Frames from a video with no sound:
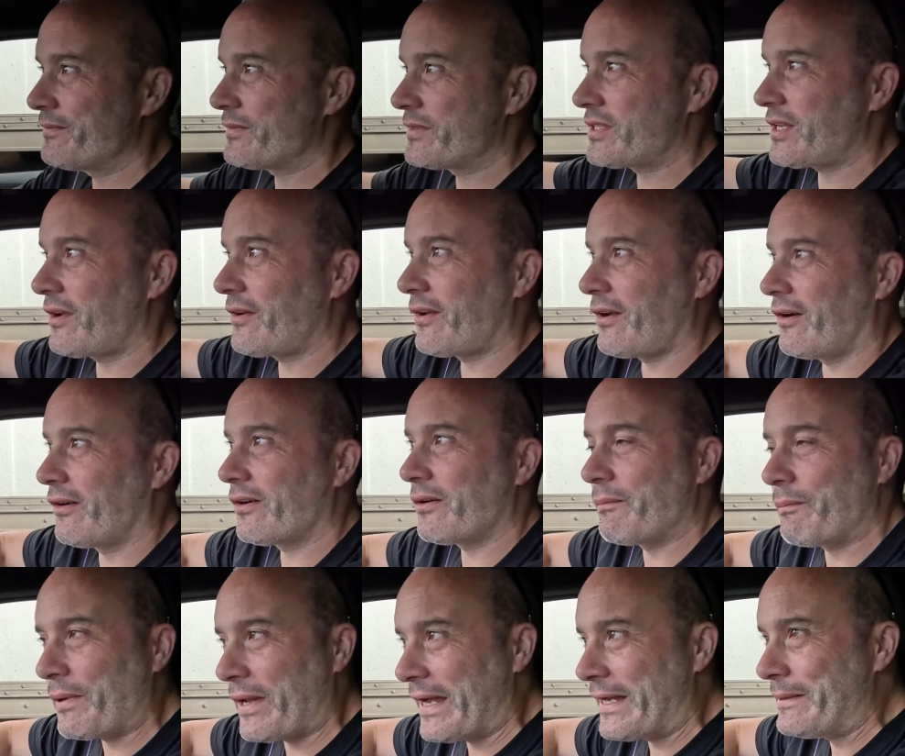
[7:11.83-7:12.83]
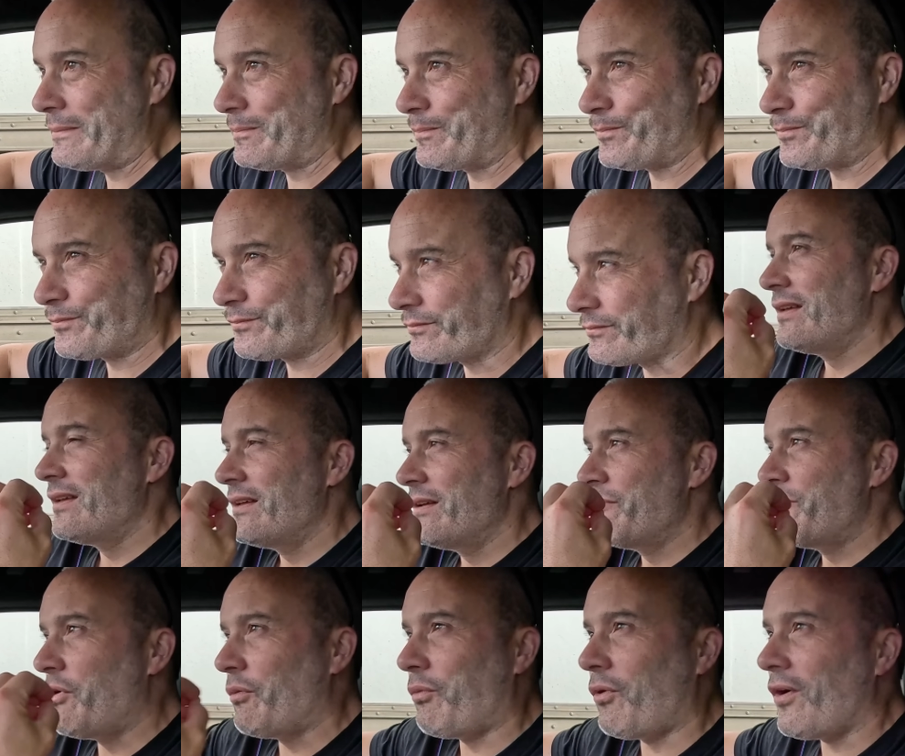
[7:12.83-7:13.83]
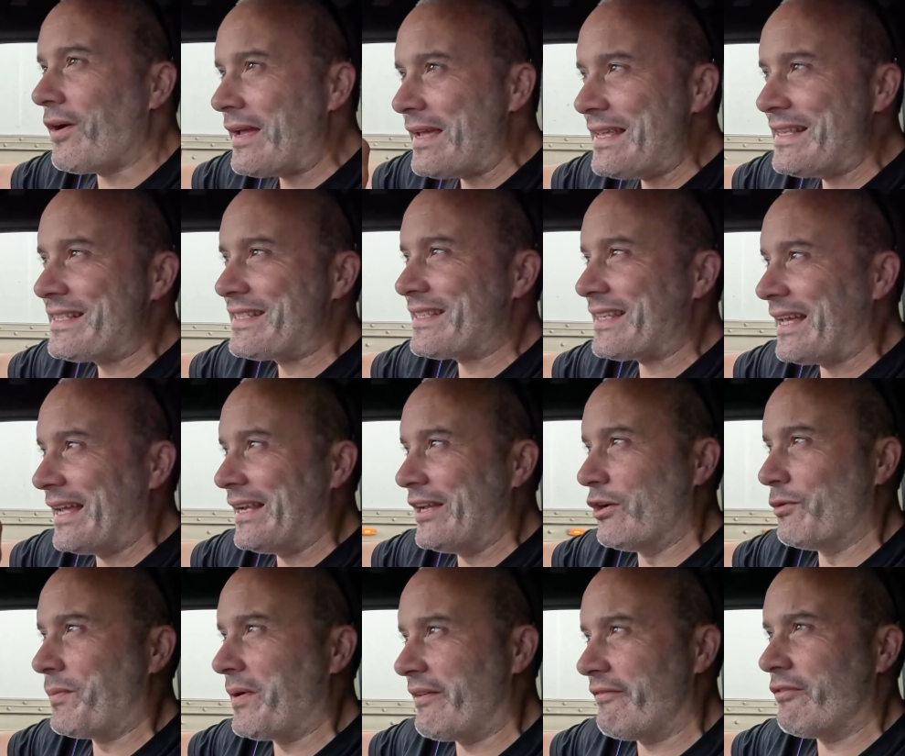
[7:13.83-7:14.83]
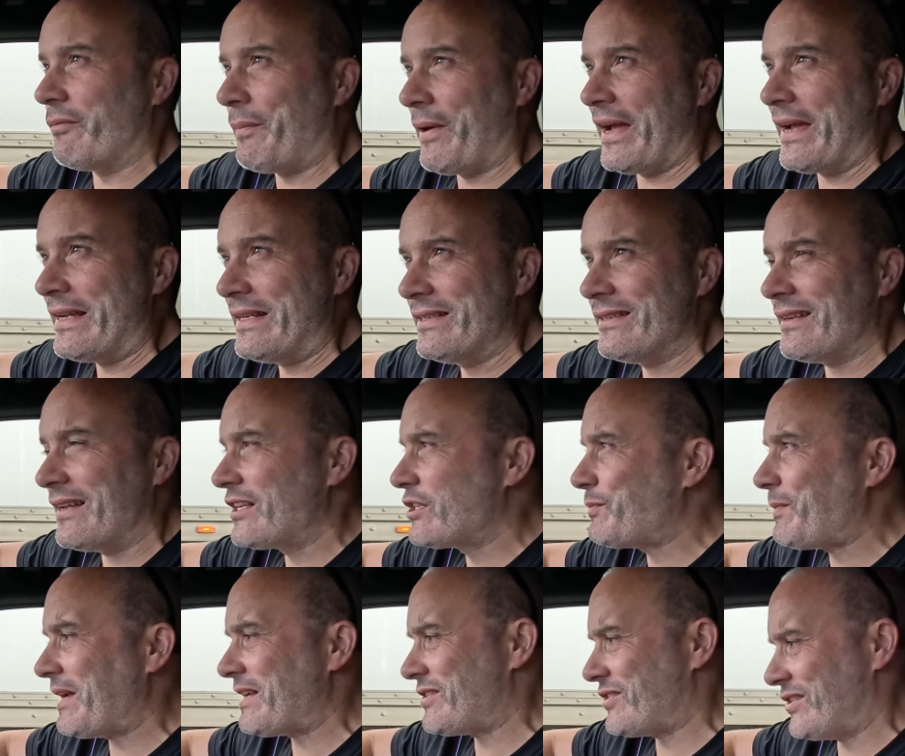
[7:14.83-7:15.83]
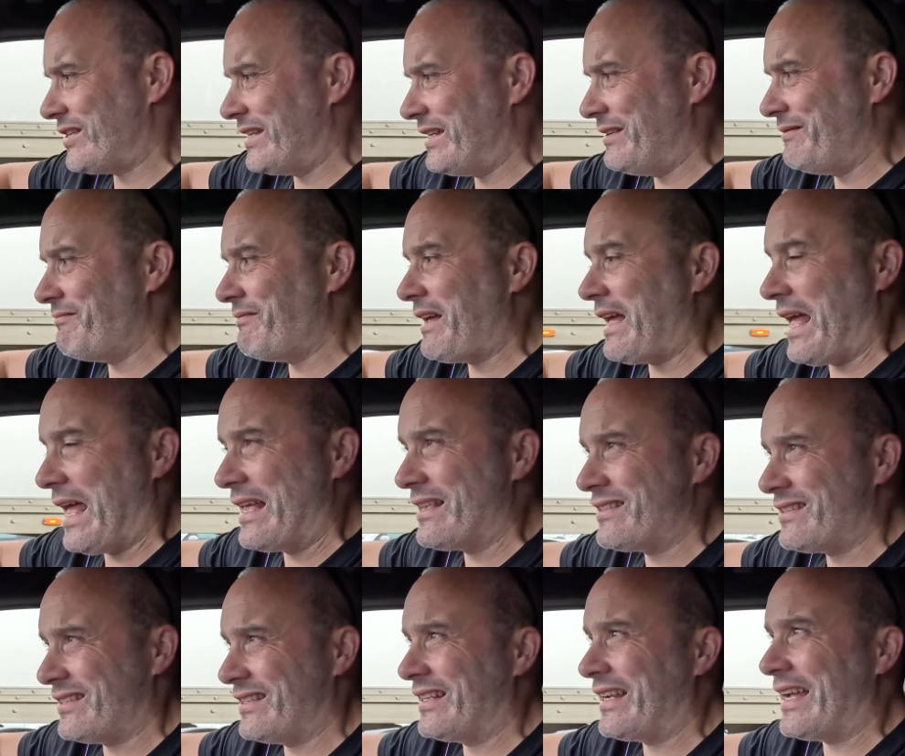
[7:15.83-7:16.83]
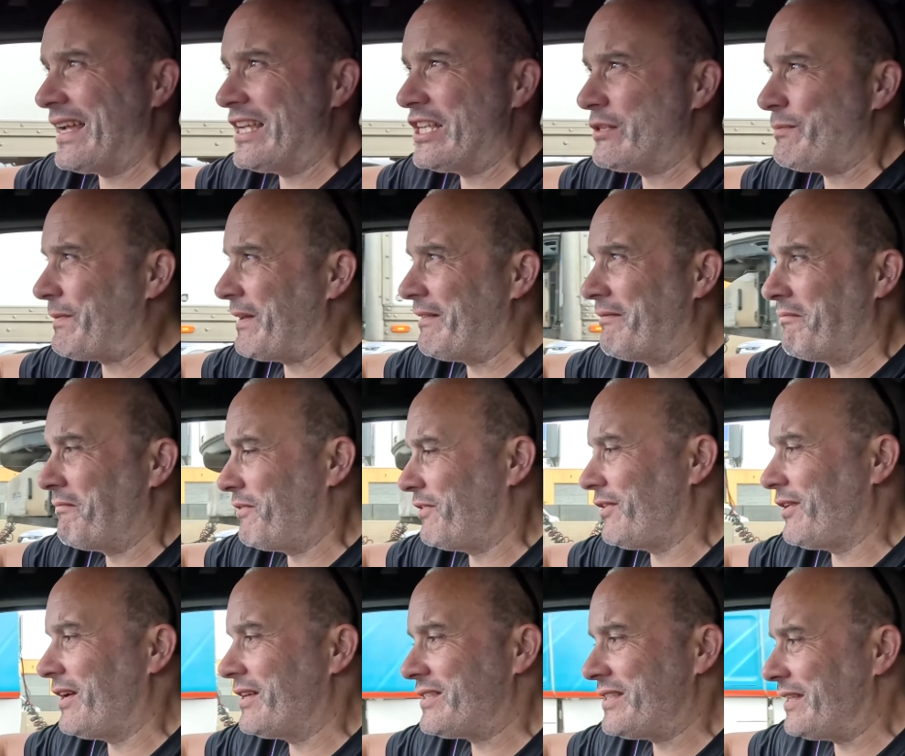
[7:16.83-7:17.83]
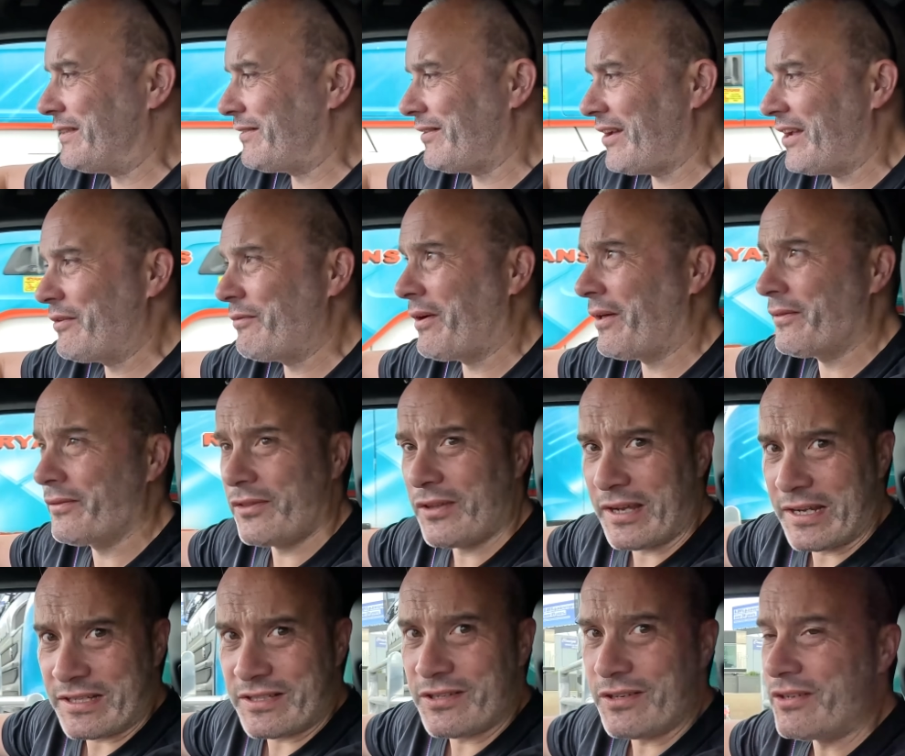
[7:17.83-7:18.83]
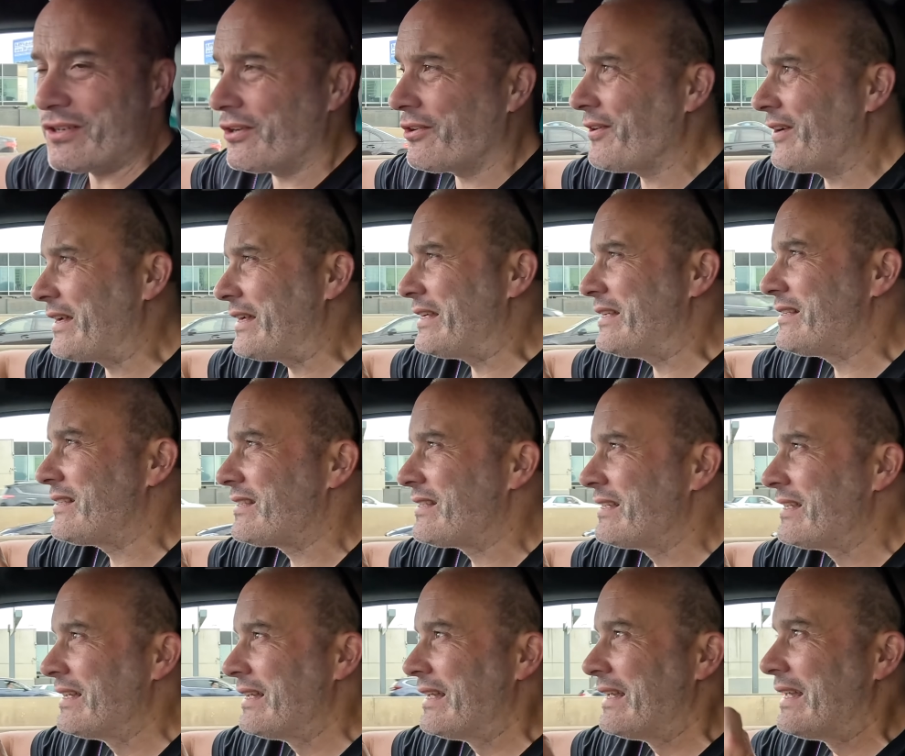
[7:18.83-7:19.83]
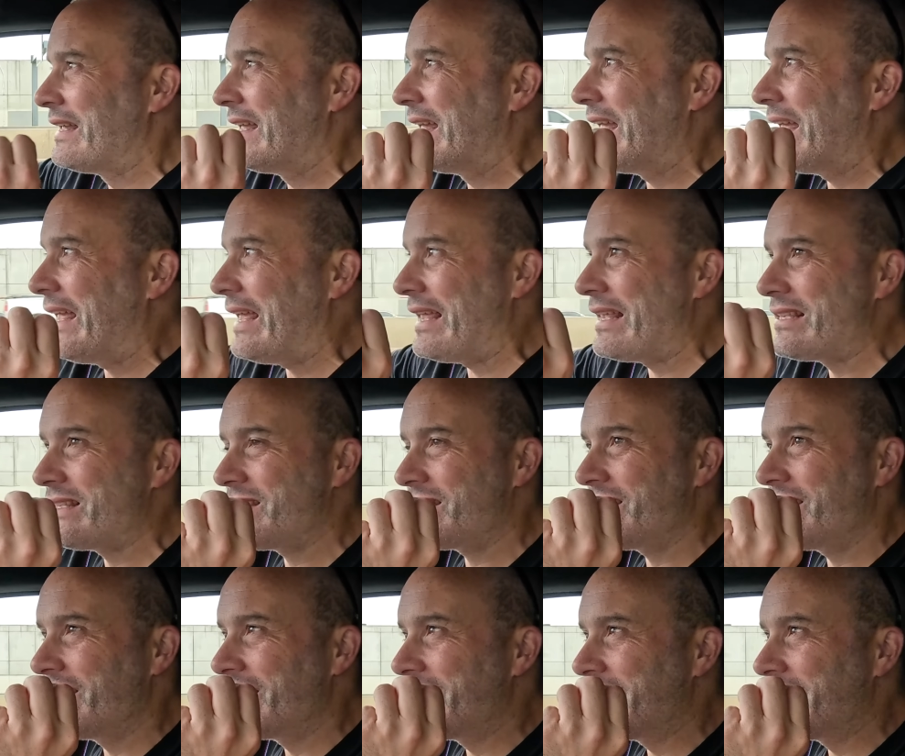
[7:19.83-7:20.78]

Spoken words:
so can't complain. But what is a little bit of a pain, especially as today's been 30, 31, 32 degrees, is